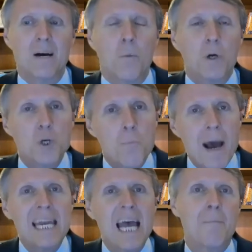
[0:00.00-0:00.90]
What you
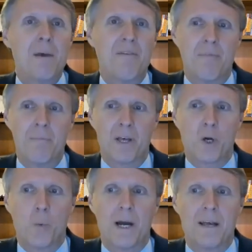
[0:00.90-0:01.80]
might not be
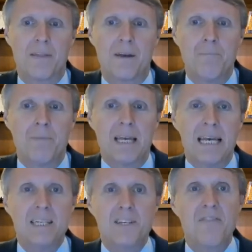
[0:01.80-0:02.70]
familiar with
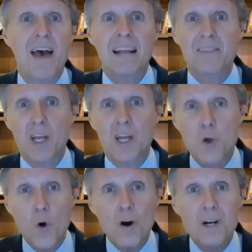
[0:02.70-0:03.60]
is the fact that
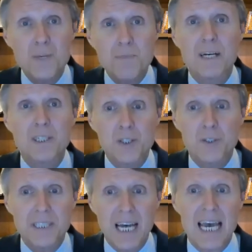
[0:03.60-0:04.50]
your
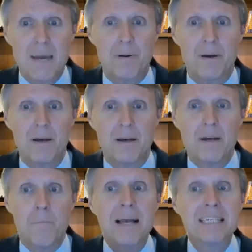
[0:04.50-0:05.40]
spiritual type
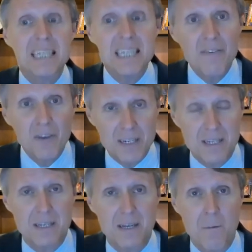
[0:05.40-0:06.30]
makes a
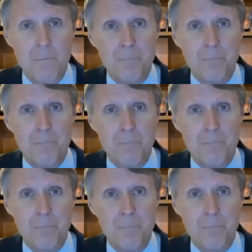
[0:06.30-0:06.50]
difference